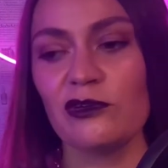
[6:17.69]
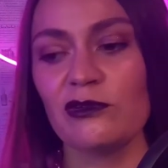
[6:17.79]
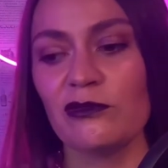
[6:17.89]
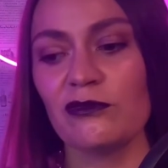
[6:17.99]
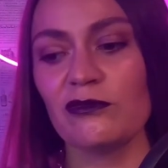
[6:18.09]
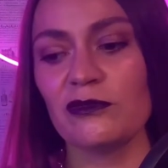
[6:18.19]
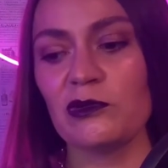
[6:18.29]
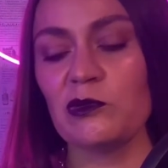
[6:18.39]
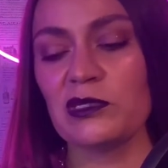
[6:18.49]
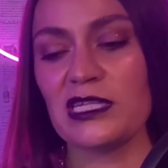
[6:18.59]
who
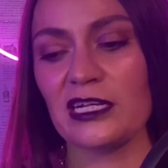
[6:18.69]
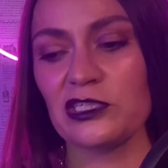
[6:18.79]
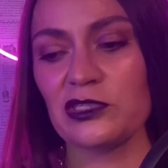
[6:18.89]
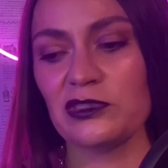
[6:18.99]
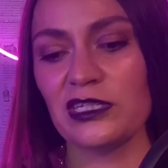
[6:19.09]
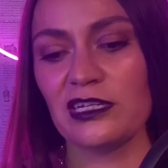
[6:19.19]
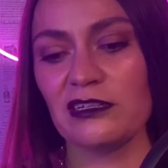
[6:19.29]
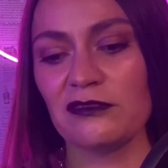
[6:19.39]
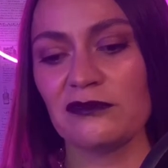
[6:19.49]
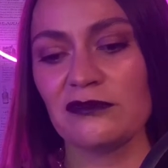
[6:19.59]
was
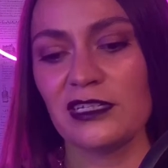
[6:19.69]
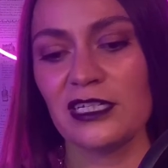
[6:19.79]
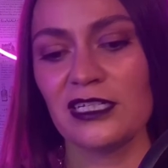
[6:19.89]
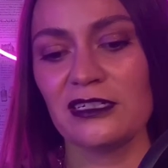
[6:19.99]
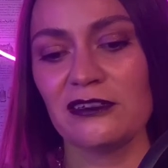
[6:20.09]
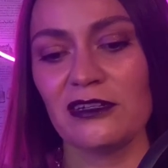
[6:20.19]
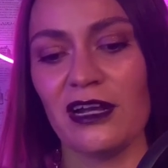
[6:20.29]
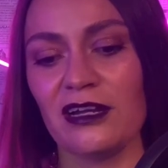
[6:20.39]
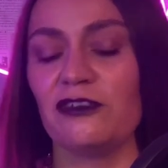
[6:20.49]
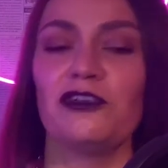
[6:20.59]
actually
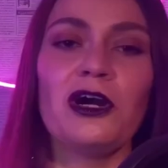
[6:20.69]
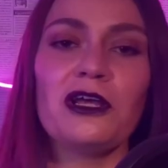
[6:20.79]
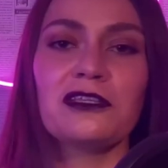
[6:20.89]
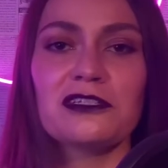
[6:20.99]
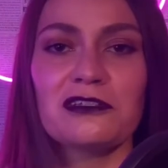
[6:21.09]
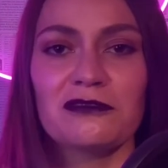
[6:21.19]
not